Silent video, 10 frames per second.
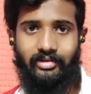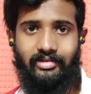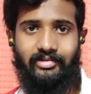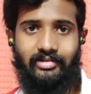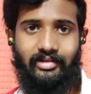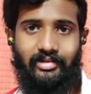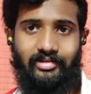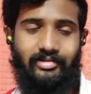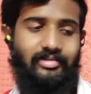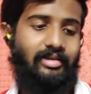This
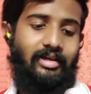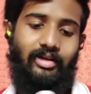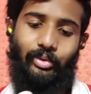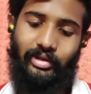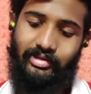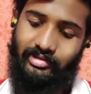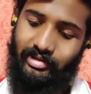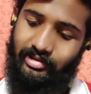is, you can see,